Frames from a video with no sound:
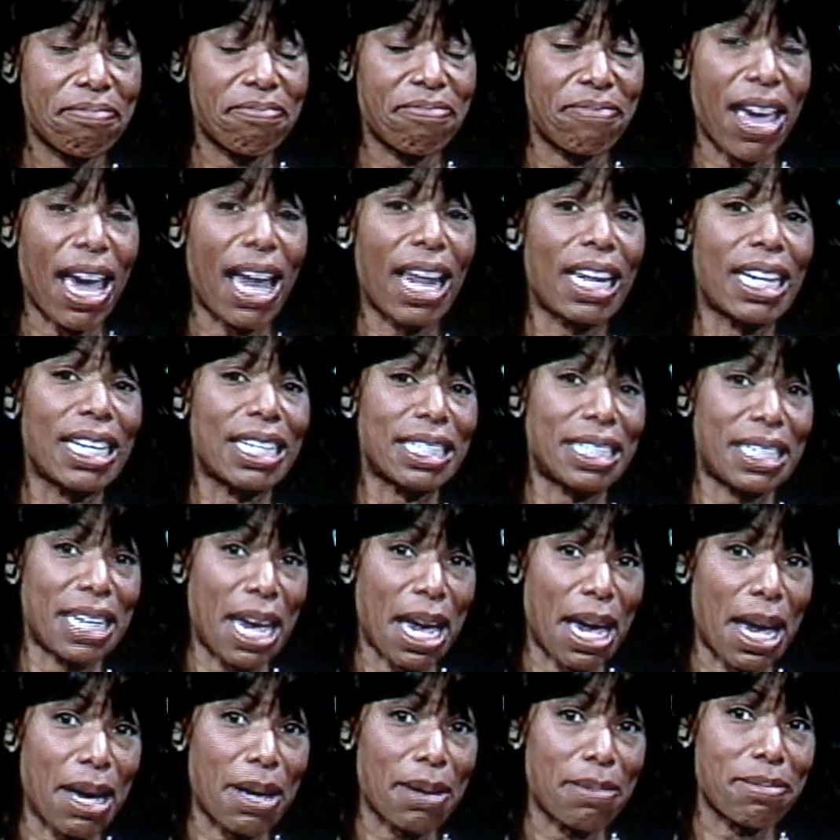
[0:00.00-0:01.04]

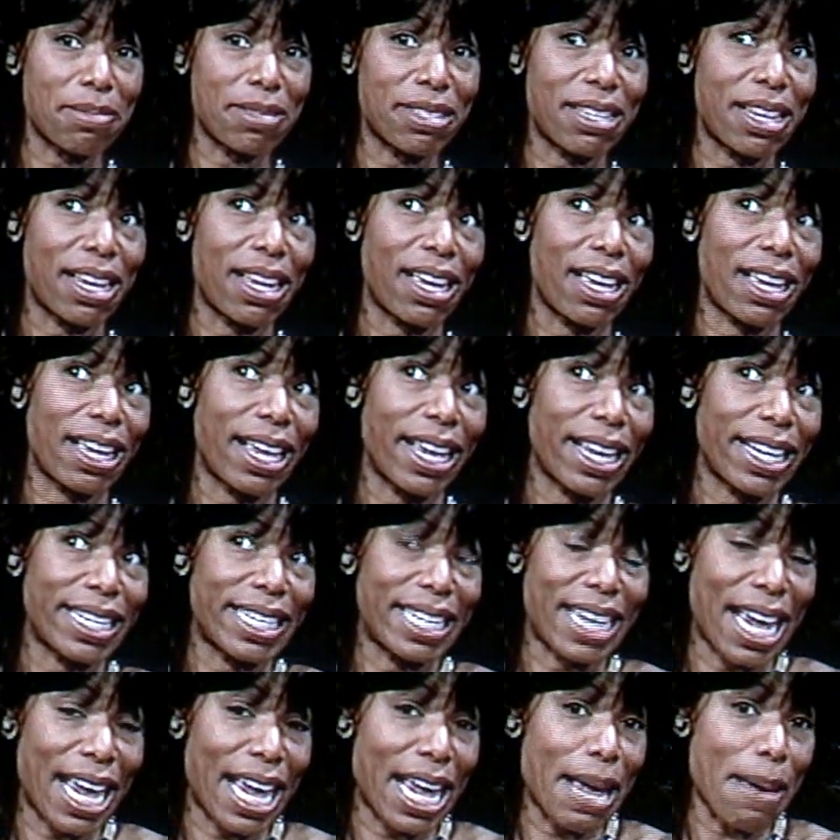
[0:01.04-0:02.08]
Valentine's
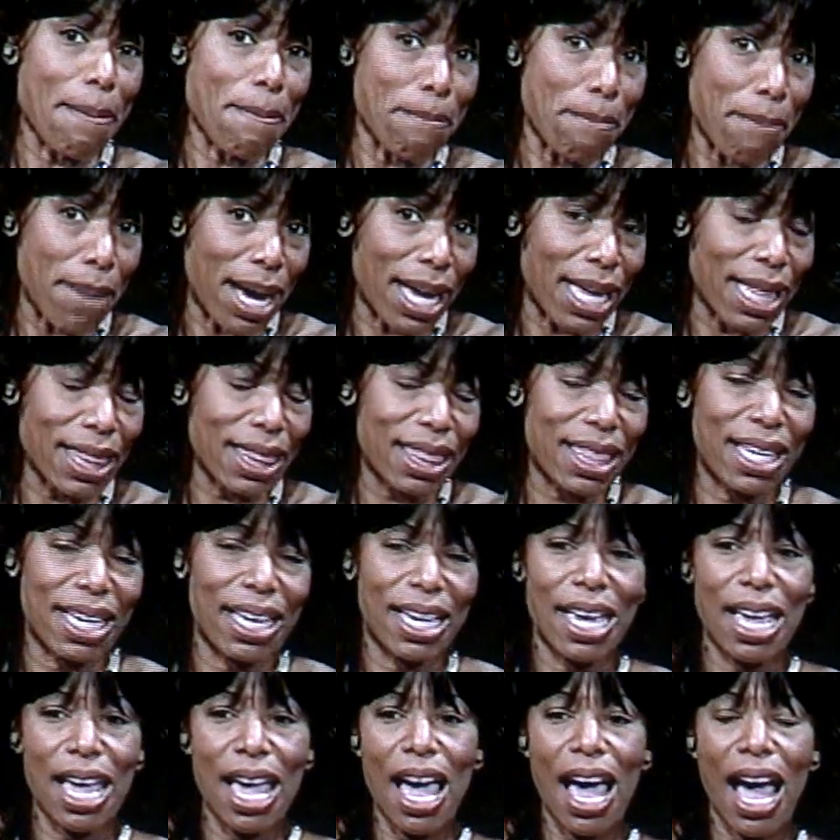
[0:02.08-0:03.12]
Day month,
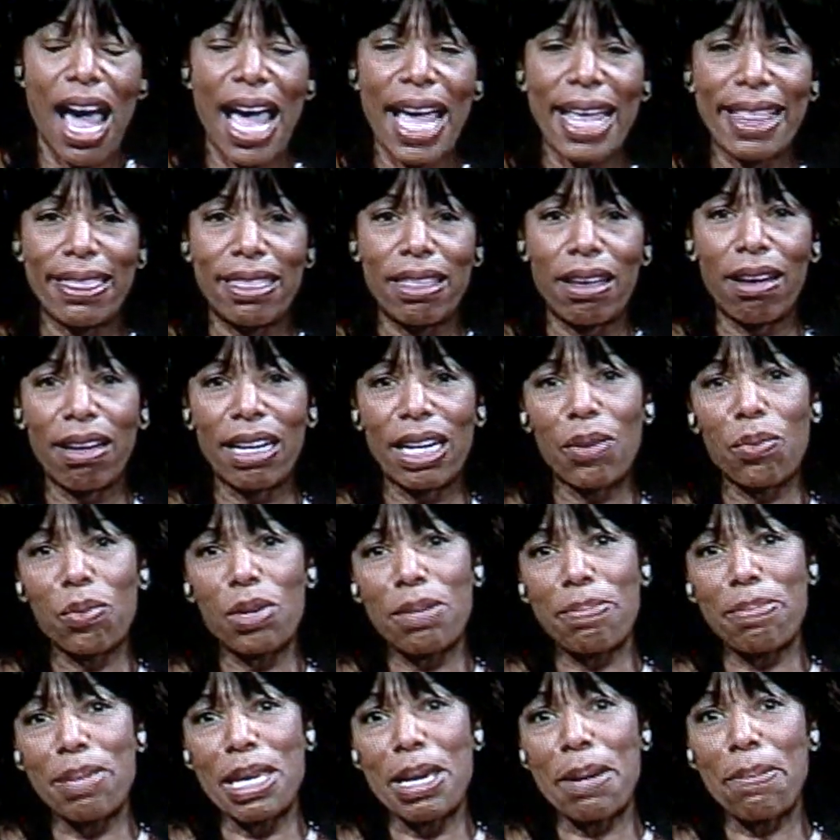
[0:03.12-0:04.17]
I thought it
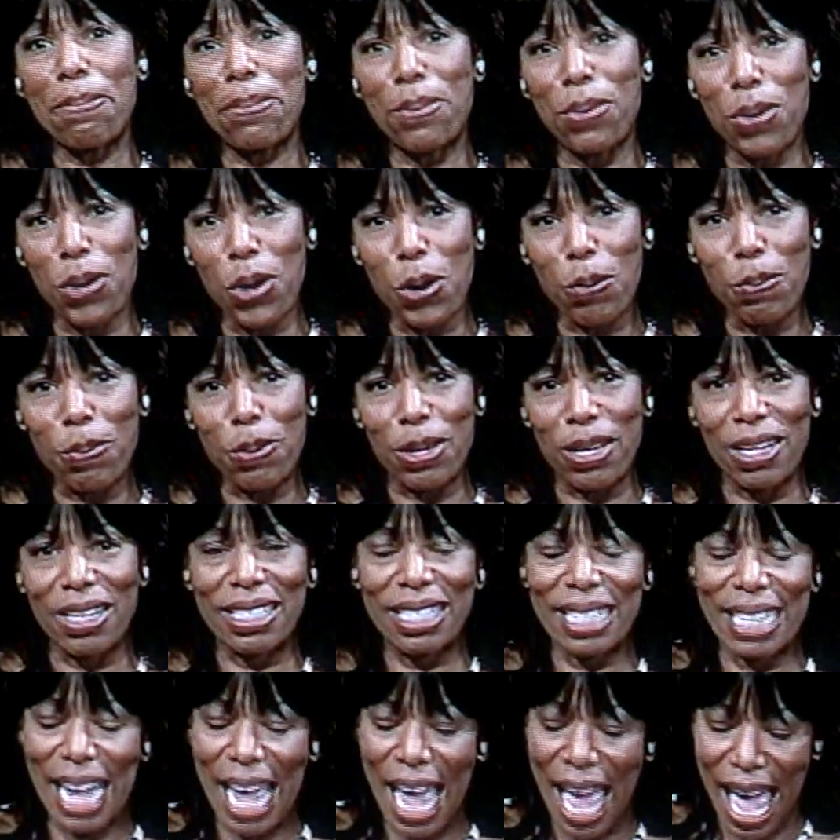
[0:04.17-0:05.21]
would be
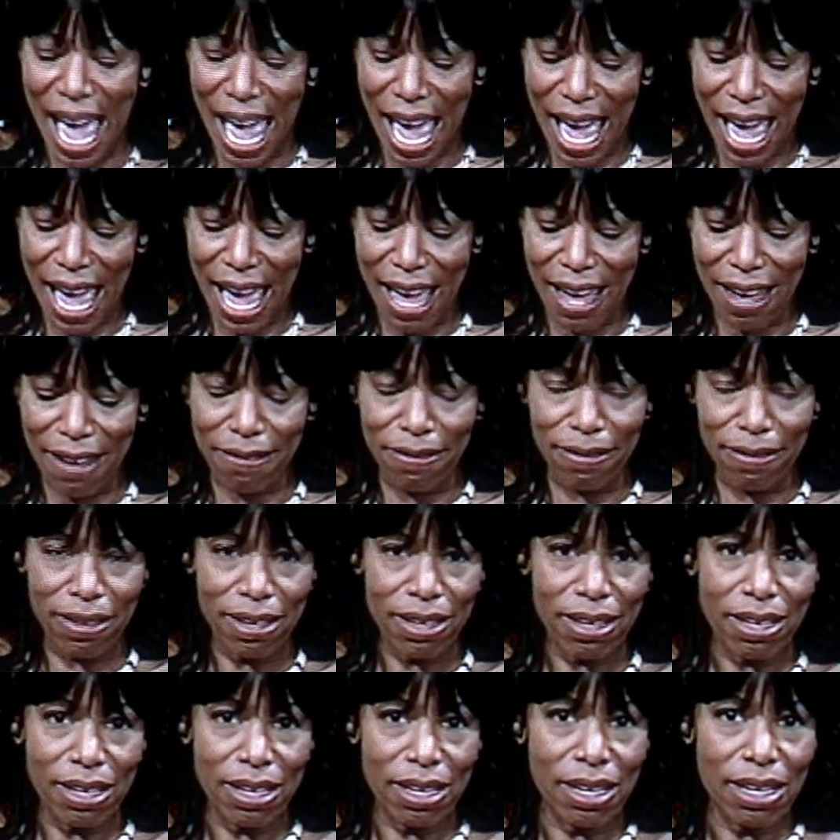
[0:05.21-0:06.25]
appropriate to have
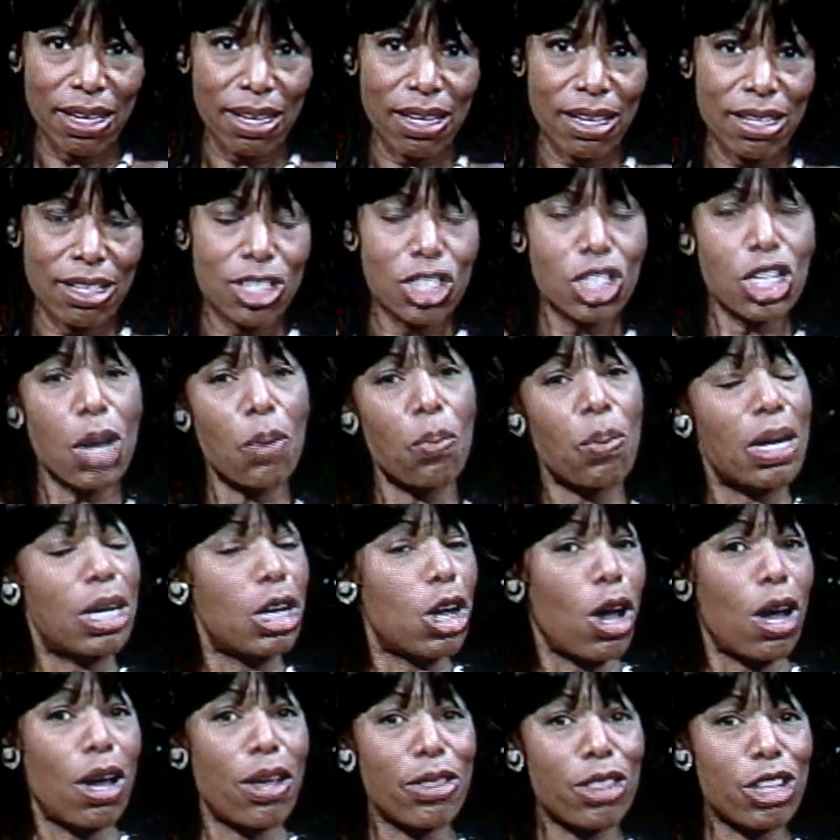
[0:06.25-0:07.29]
someone
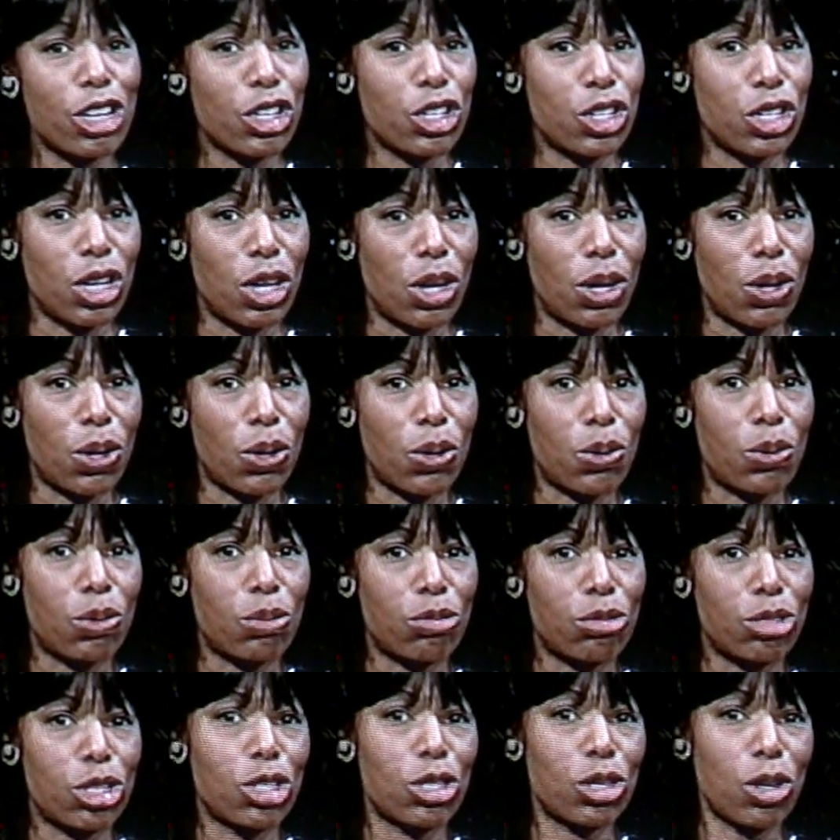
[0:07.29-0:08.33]
on the show
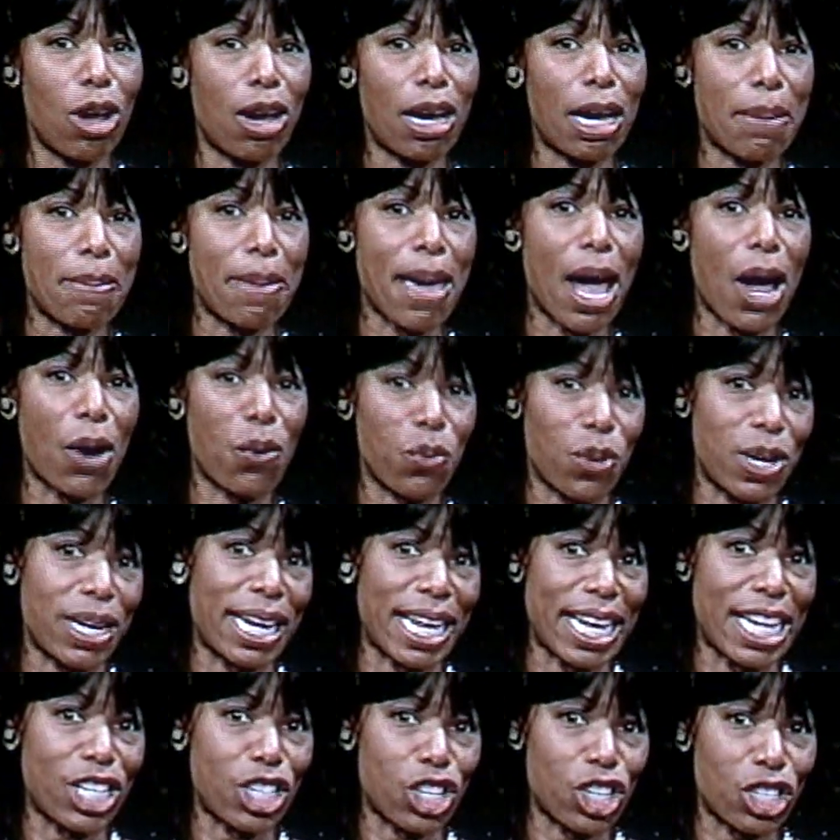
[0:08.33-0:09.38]
to talk about
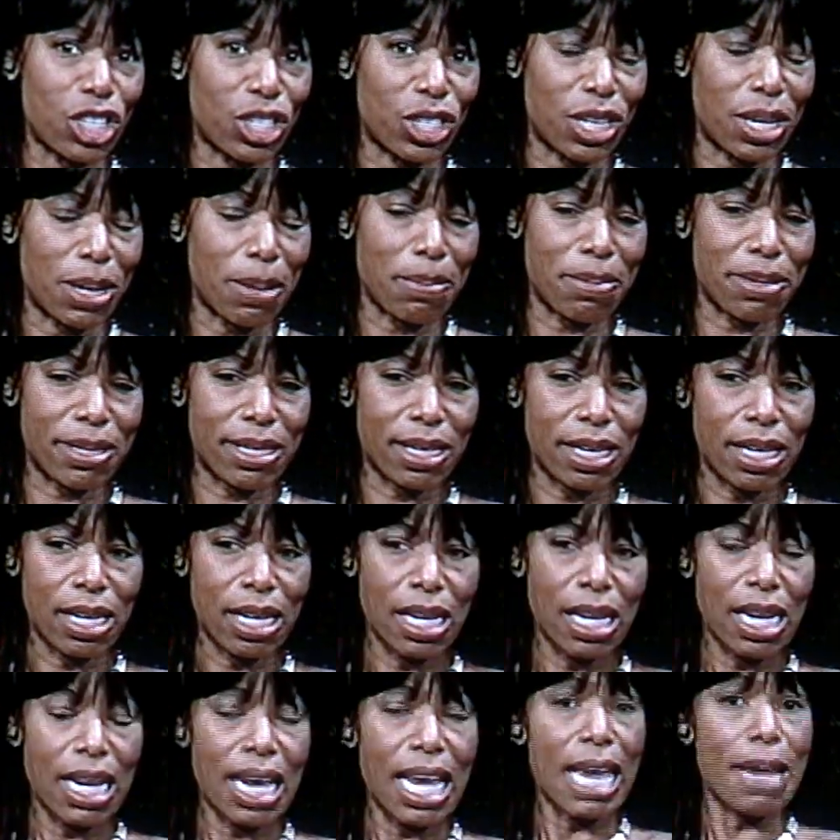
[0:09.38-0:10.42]
relationships.
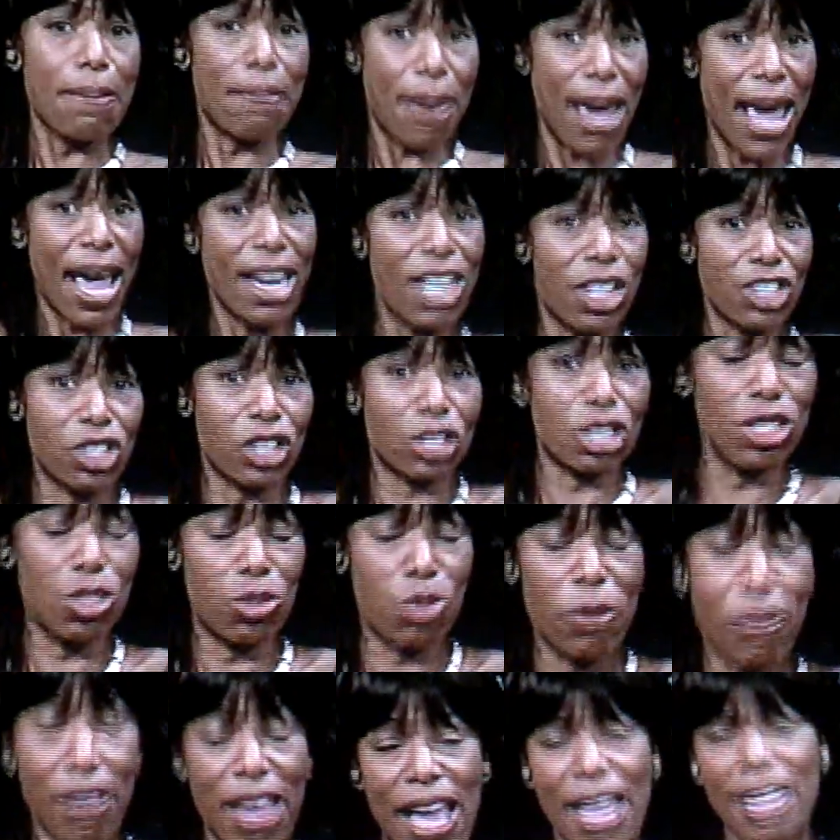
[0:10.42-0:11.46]
In past shows,
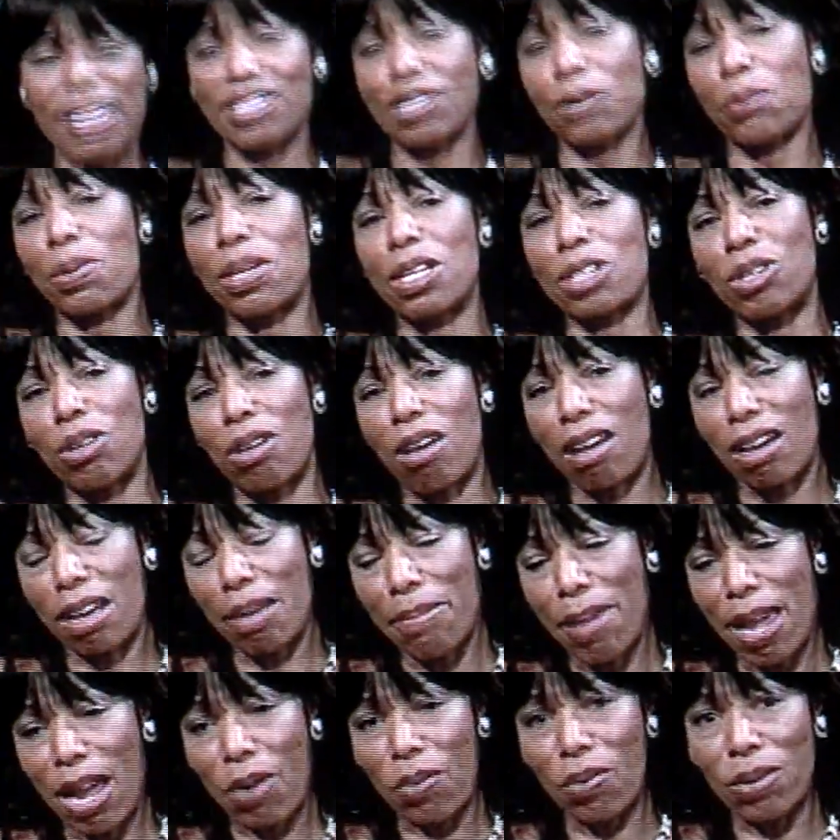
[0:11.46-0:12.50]
we've had someone talk
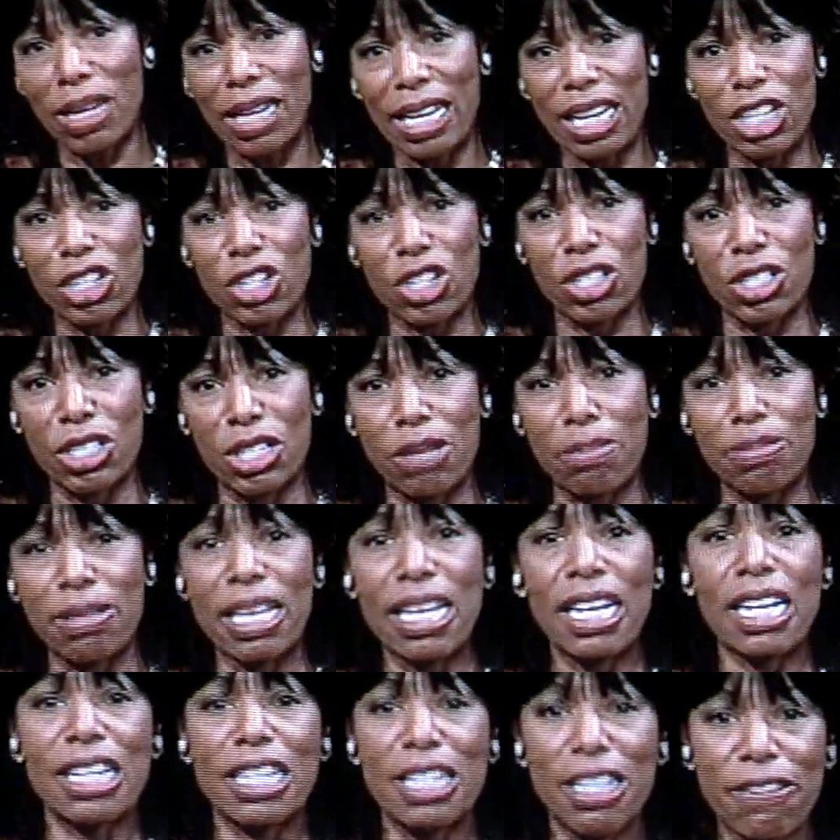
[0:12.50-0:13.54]
about relationships
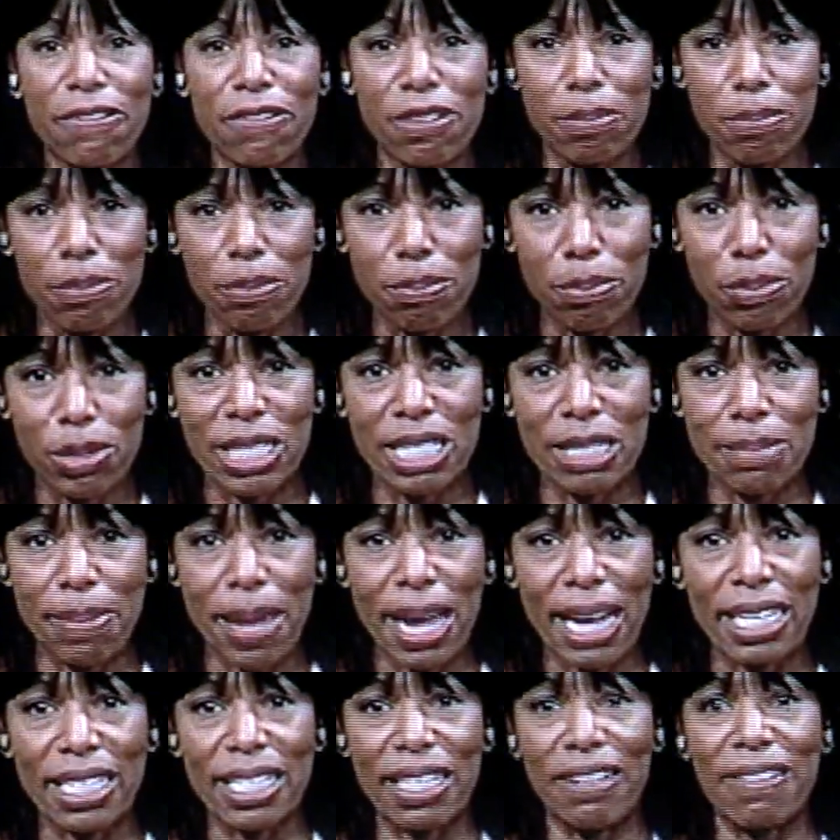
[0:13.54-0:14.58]
in a different
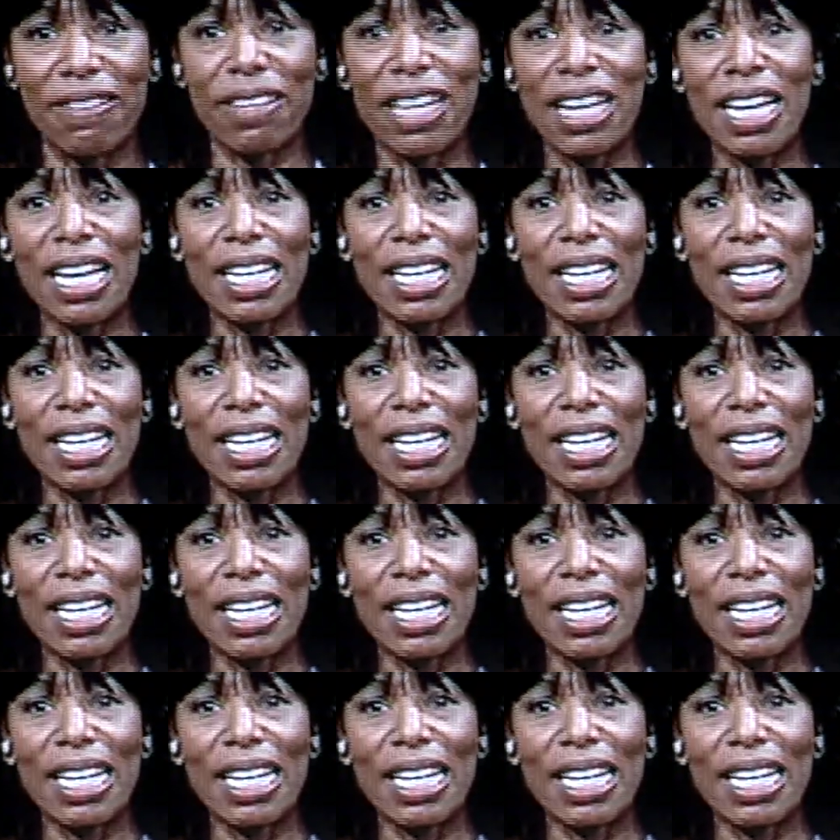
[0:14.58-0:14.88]
perspective.